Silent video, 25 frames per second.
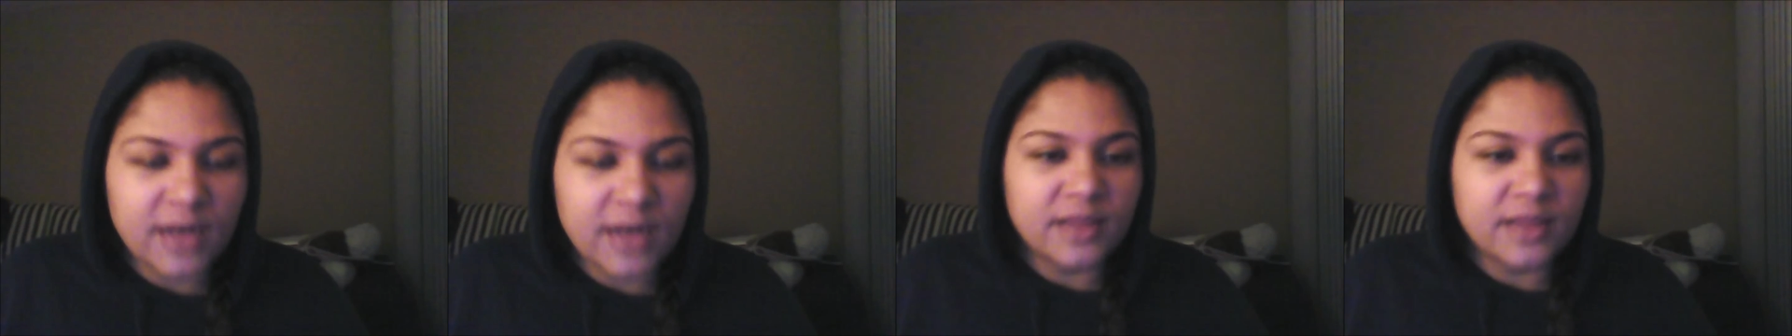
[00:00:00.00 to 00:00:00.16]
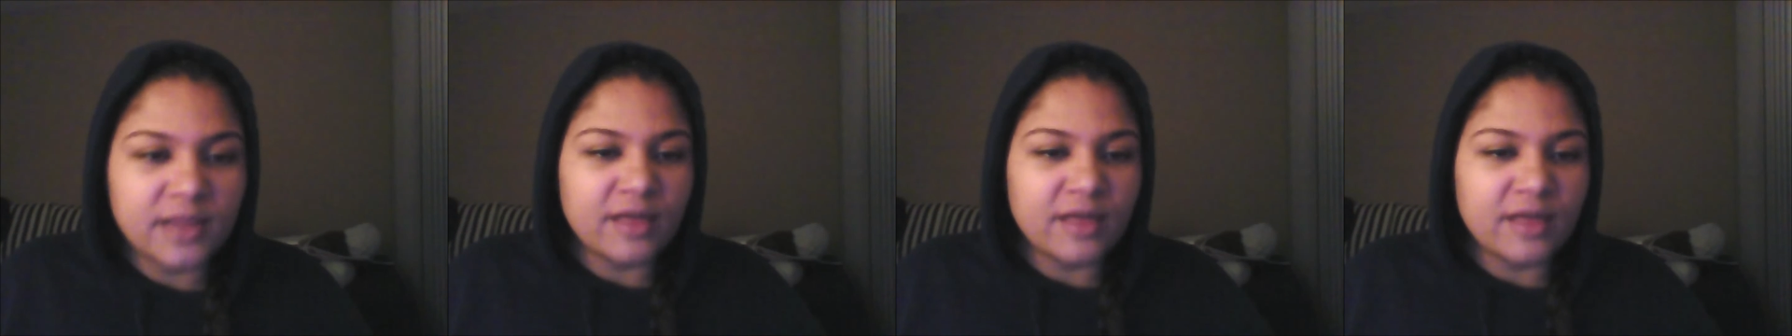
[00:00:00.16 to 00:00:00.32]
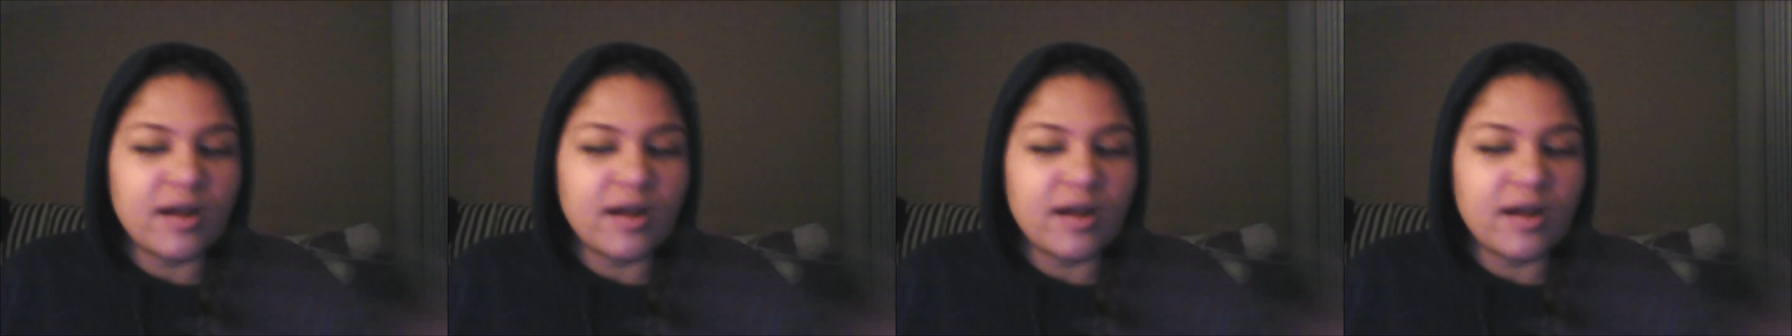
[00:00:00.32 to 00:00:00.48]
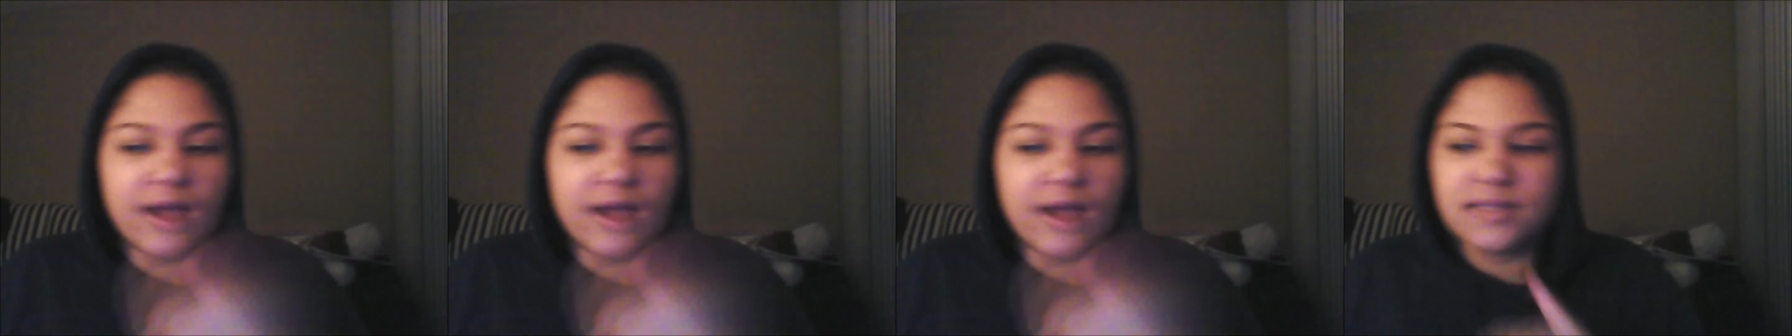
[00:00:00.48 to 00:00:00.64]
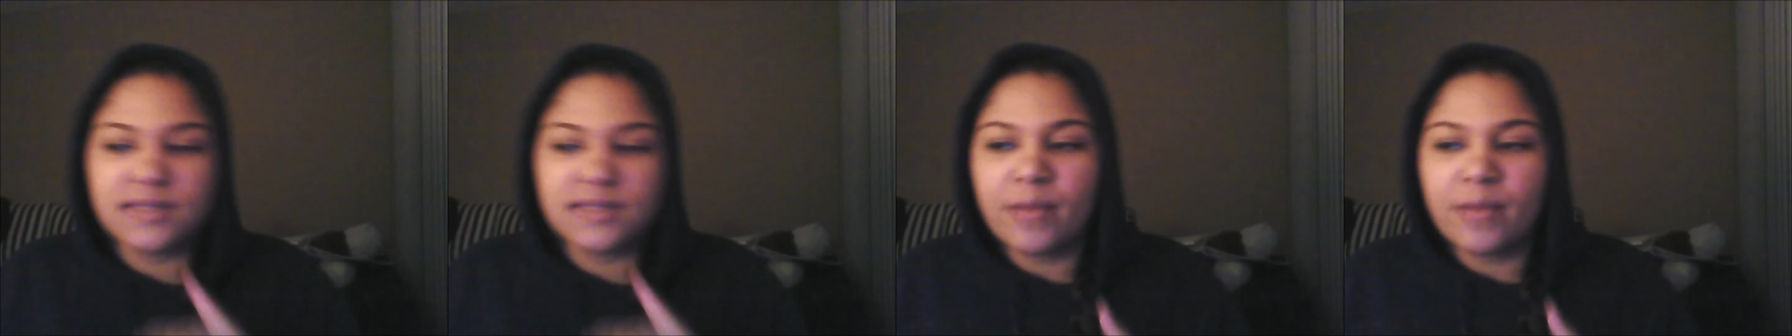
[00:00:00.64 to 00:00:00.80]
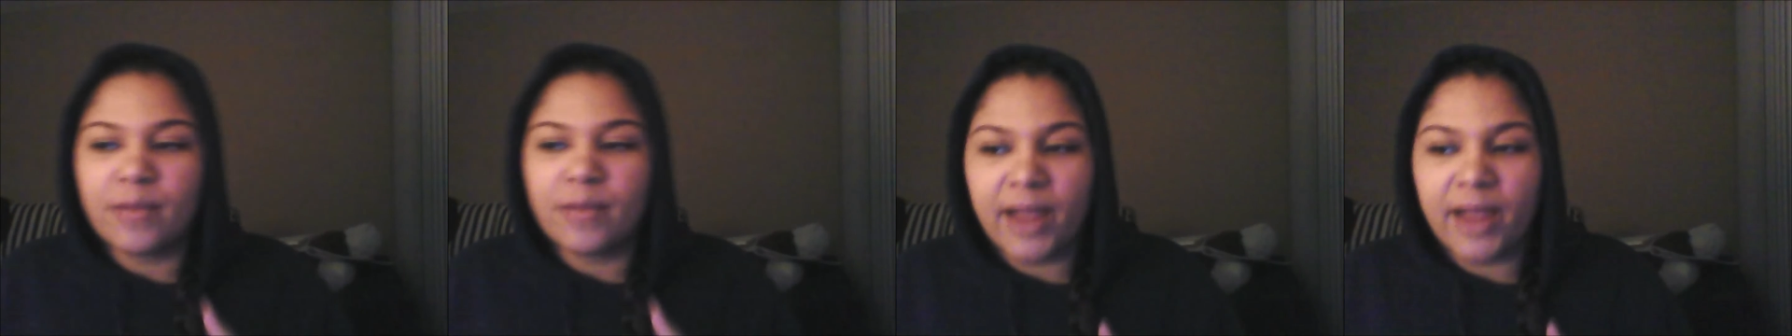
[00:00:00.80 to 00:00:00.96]
And in their
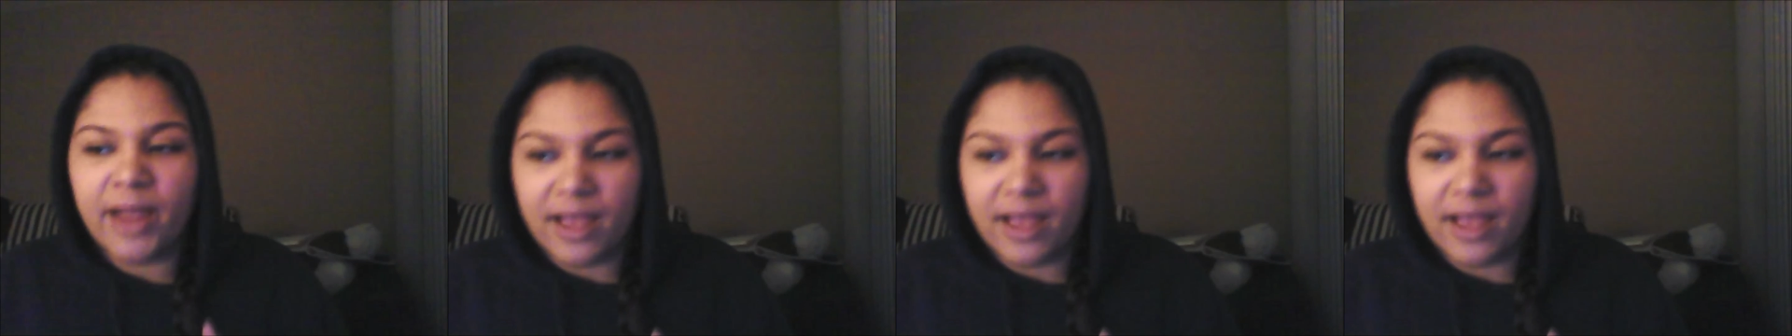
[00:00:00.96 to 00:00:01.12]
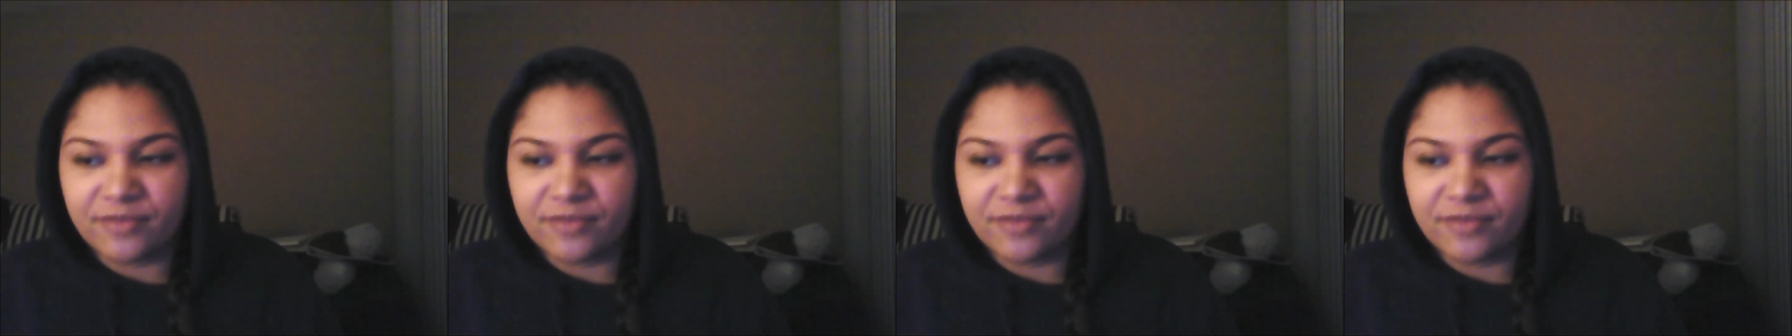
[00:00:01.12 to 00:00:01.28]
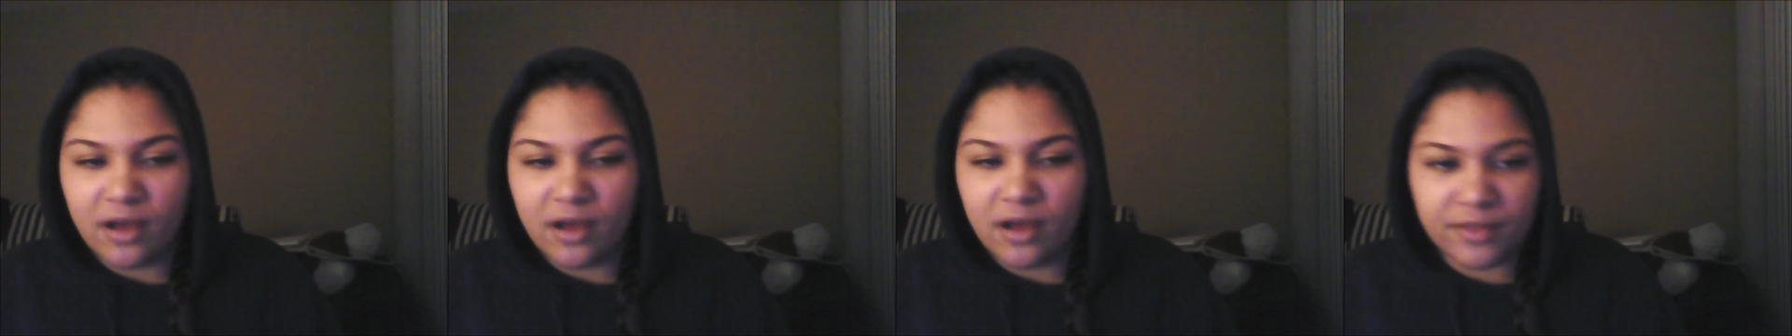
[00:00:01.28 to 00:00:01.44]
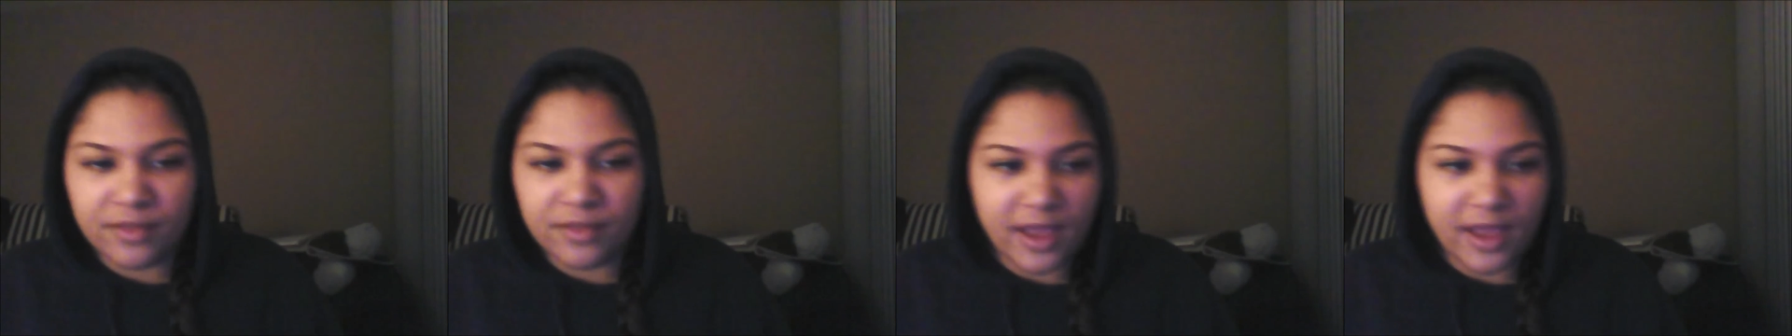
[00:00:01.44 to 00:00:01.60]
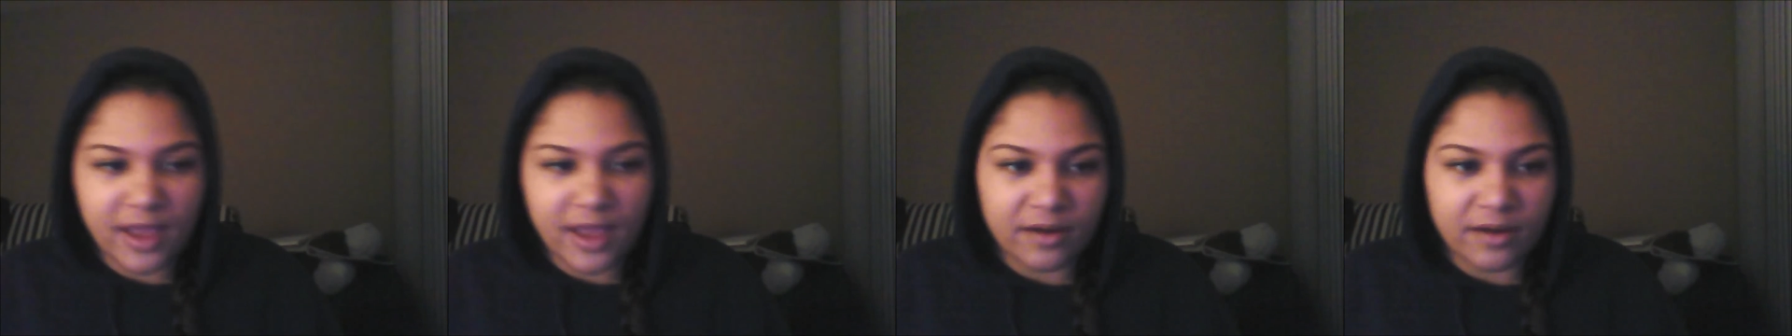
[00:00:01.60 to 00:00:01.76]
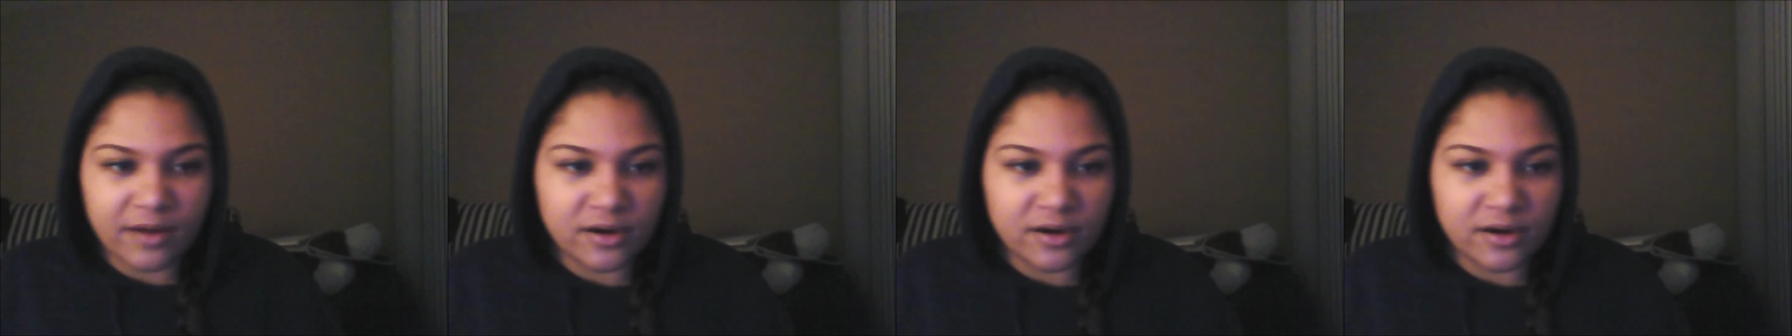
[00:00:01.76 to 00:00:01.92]
eyes, I might have
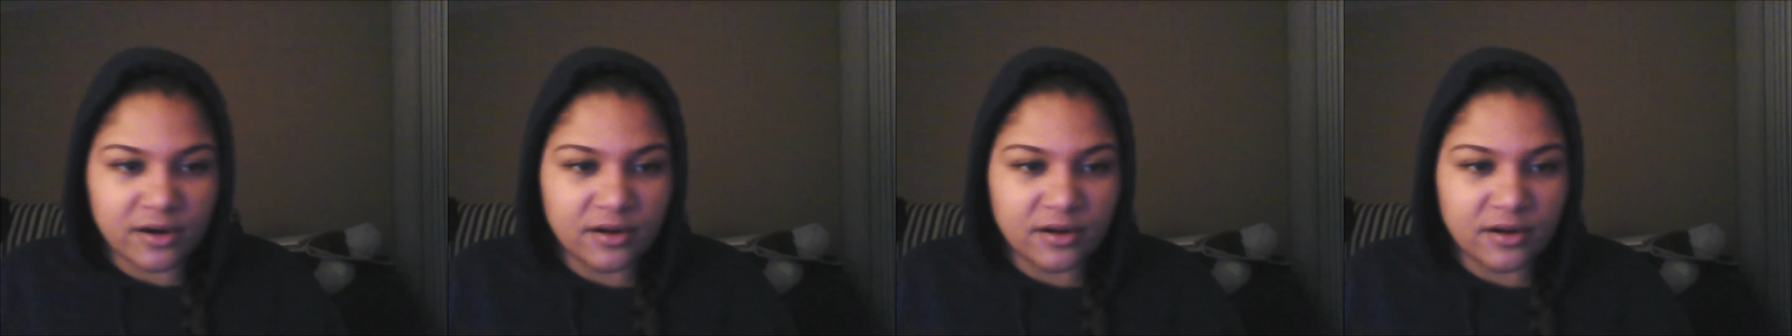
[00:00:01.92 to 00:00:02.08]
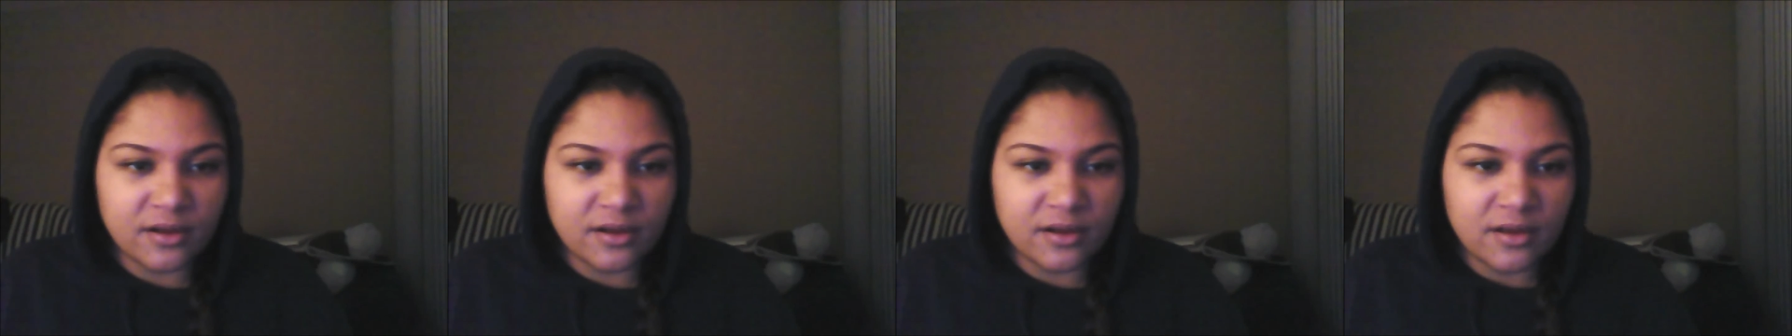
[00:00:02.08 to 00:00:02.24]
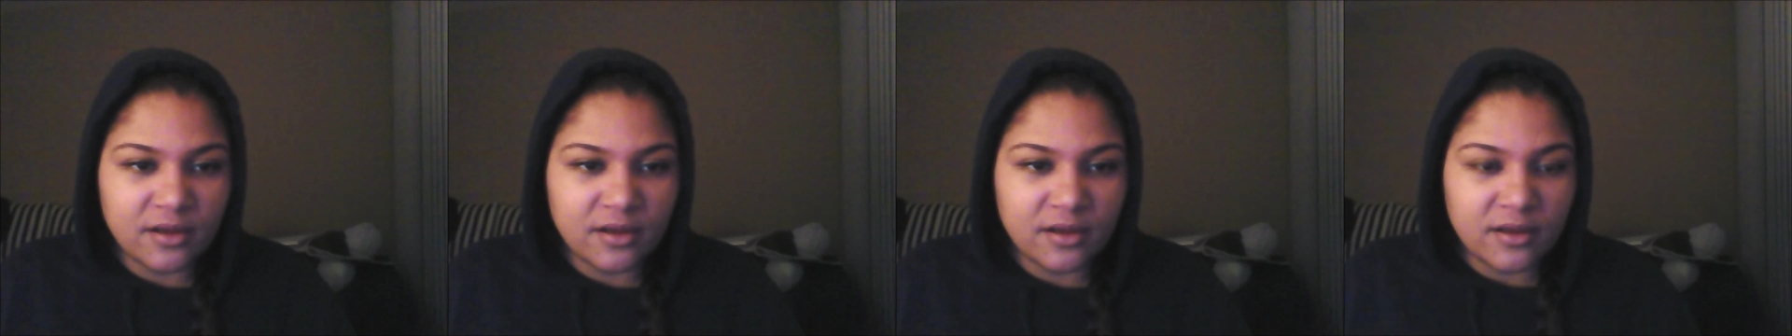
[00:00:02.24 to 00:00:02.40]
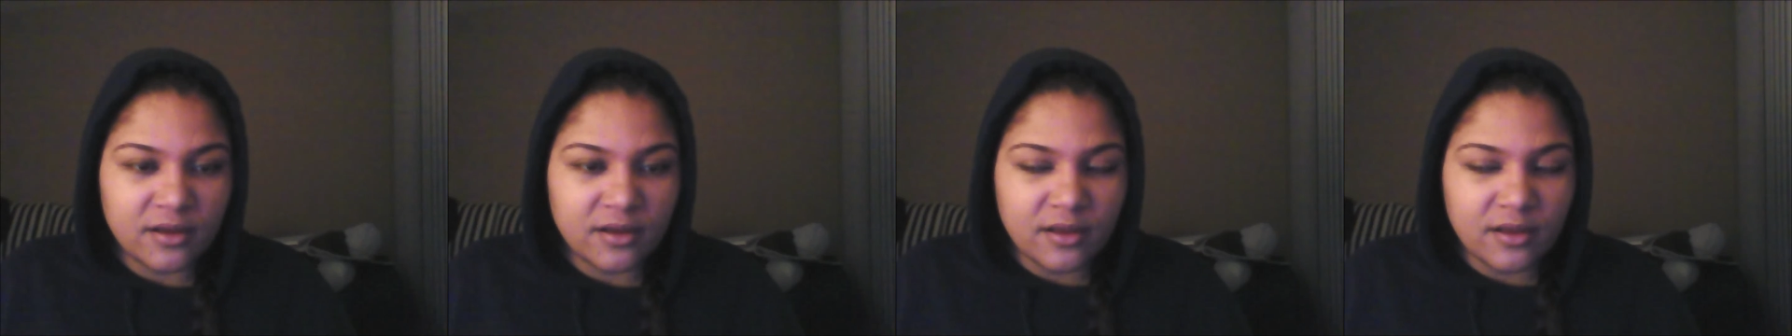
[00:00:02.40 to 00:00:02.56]
all the error.